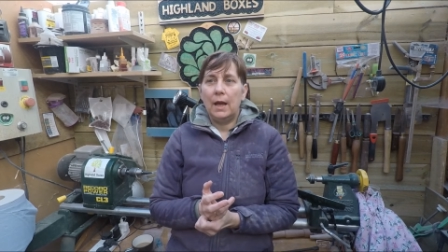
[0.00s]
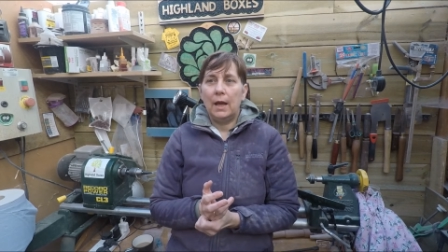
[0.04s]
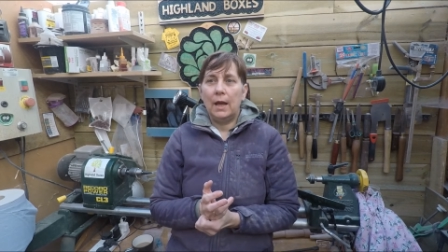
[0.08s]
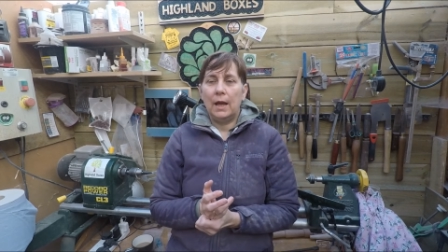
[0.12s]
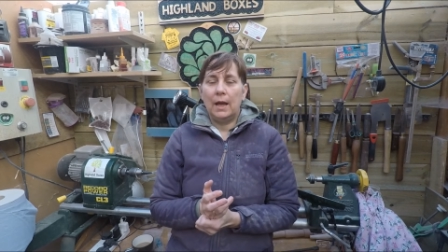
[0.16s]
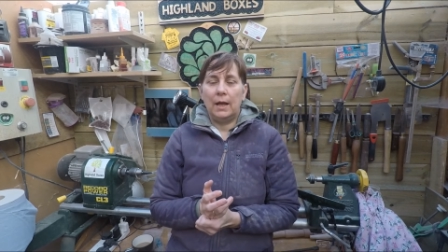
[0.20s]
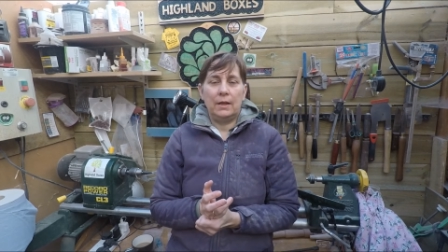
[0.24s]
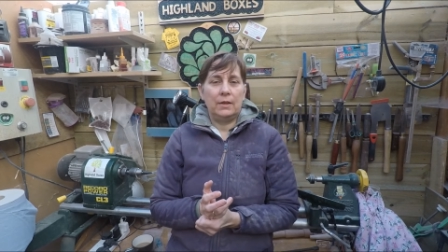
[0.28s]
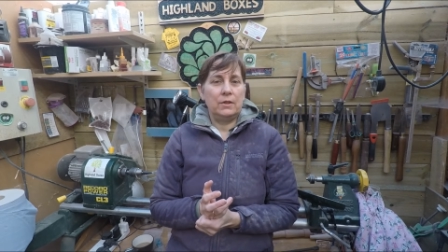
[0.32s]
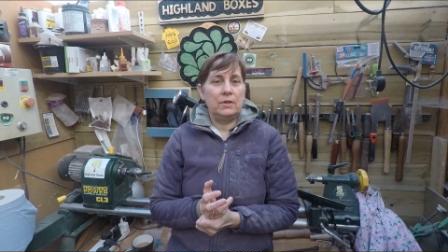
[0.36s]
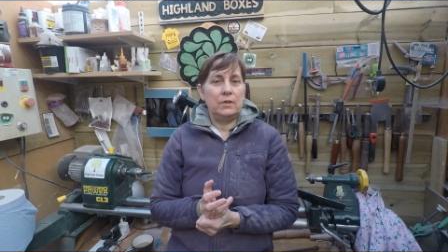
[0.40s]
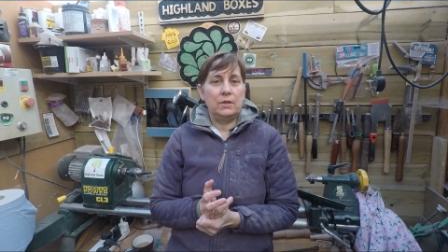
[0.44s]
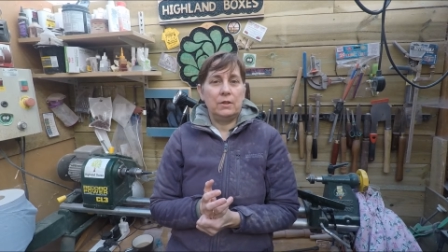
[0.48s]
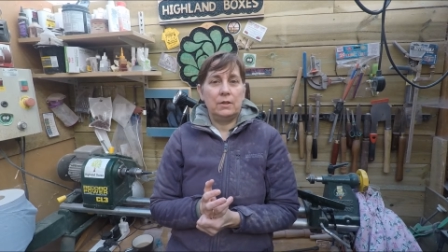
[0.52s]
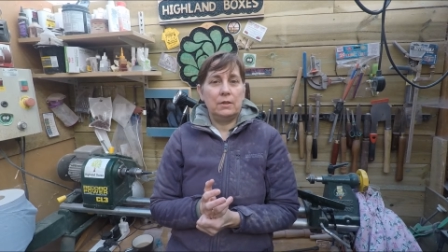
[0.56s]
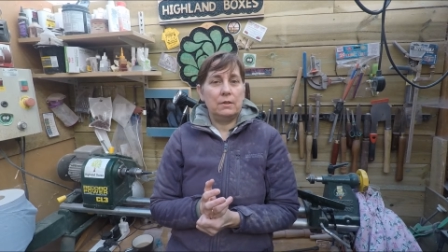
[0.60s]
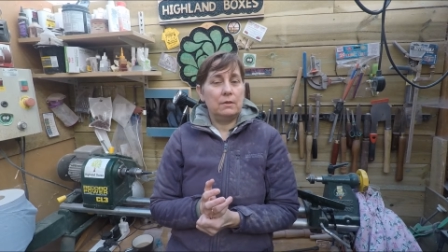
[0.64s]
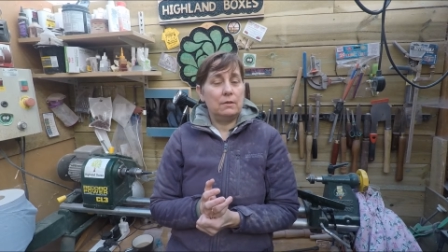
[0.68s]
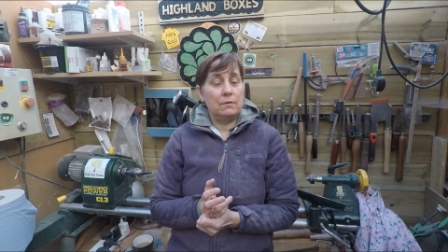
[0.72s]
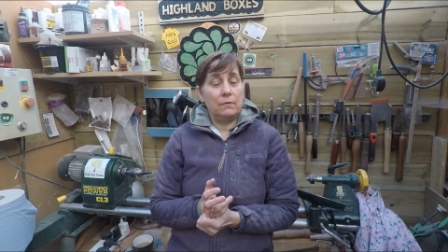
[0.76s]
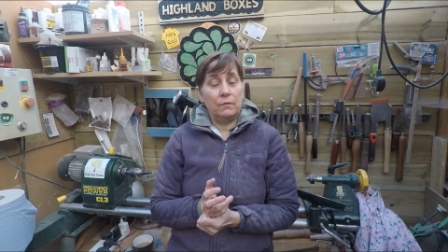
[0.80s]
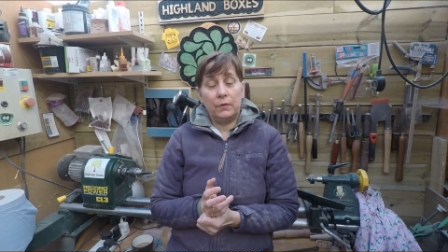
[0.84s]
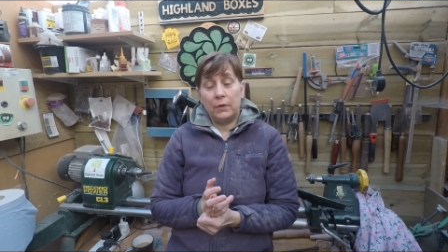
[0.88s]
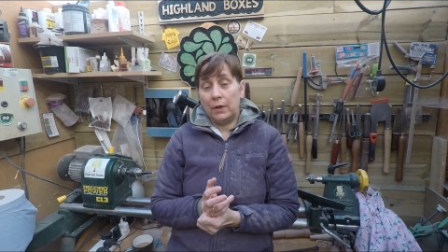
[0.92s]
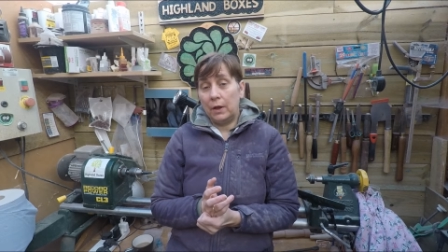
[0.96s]
and
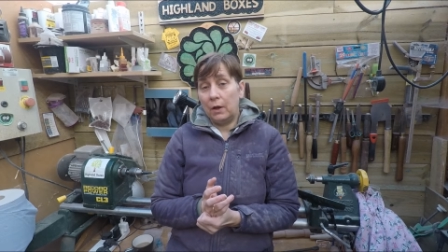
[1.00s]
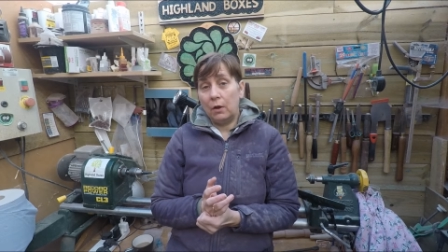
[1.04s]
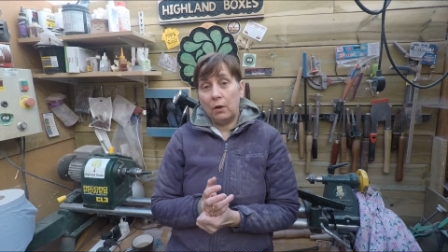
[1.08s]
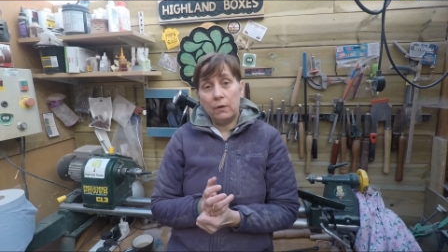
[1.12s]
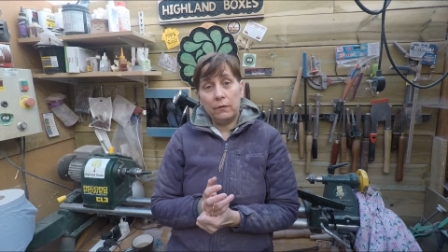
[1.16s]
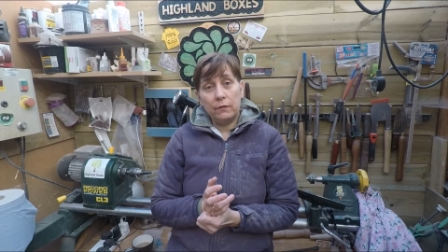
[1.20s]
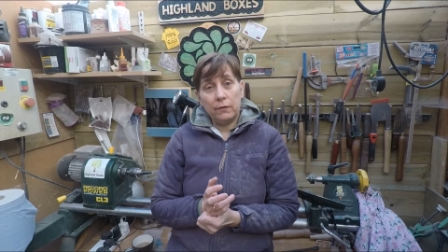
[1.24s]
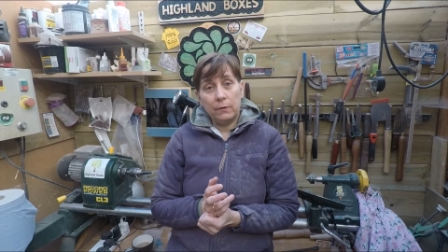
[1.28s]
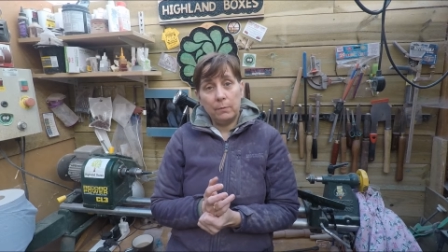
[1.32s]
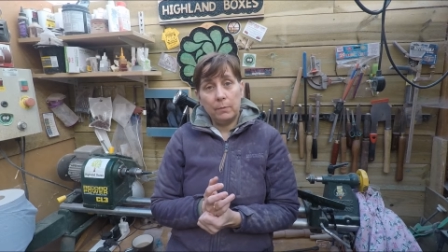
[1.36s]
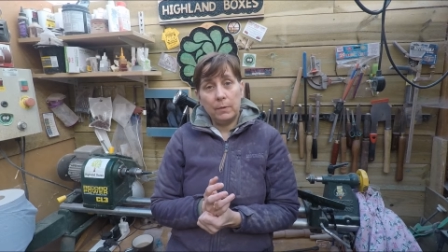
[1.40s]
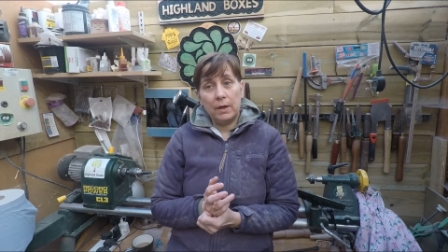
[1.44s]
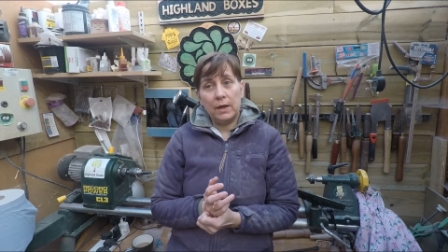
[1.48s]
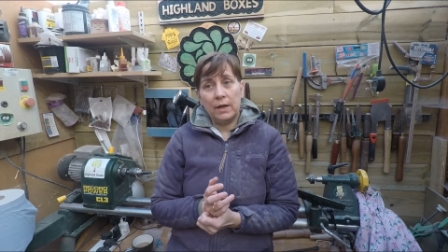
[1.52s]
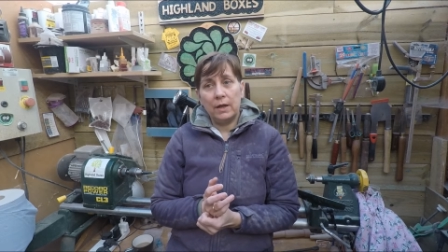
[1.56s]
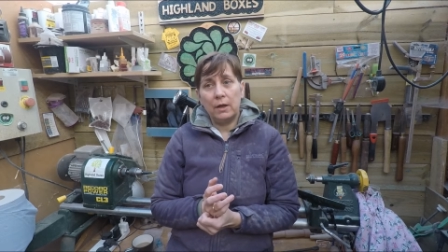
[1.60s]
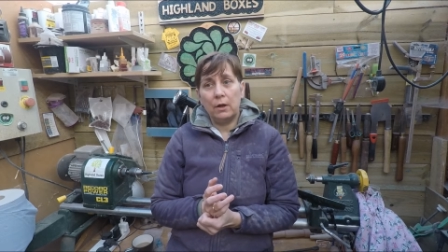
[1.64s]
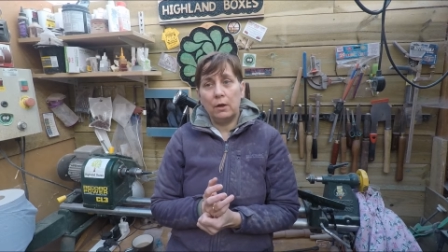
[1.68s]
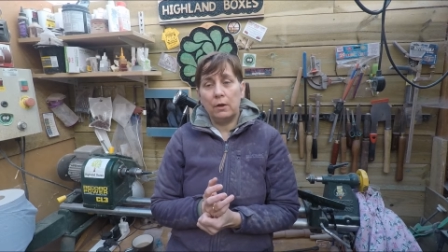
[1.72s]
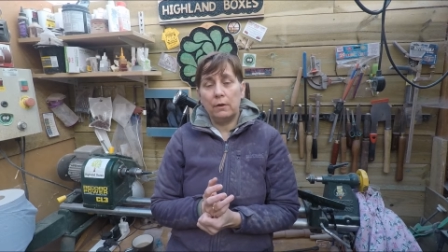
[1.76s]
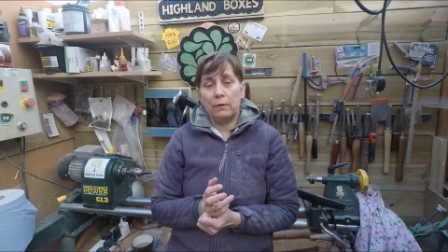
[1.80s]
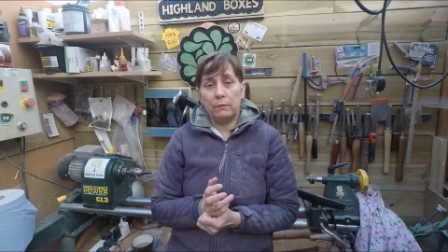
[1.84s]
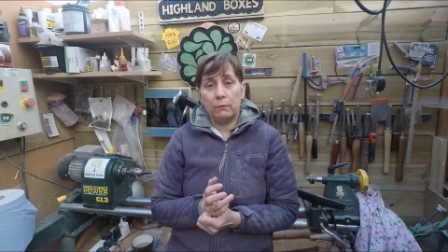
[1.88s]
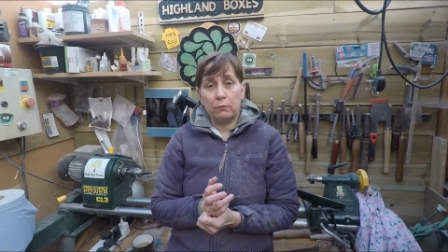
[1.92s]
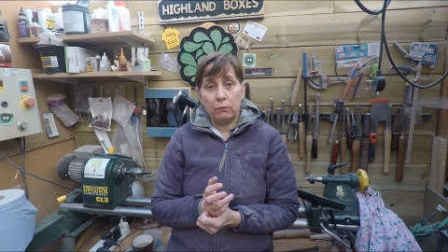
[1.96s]
for the life of me
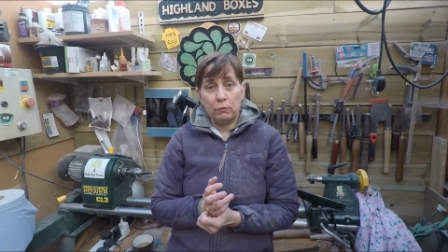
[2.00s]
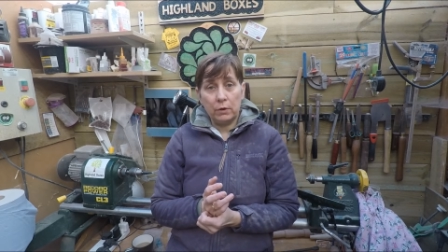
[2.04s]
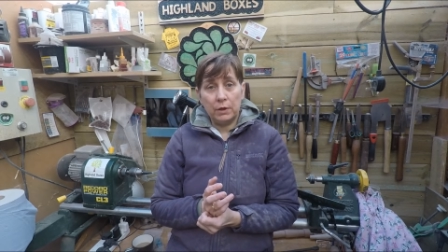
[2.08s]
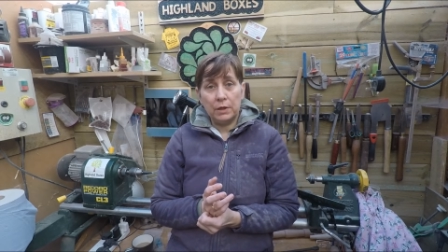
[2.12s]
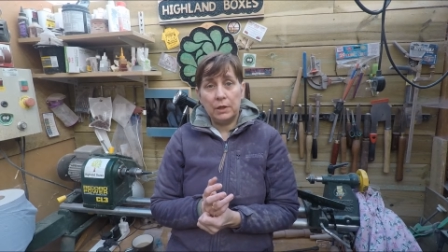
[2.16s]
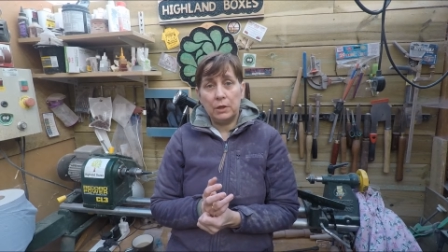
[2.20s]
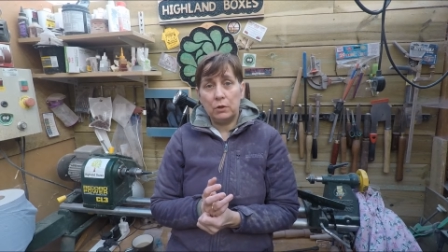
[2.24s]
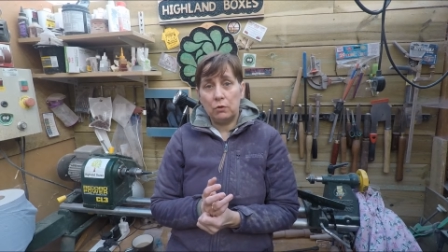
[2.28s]
I have really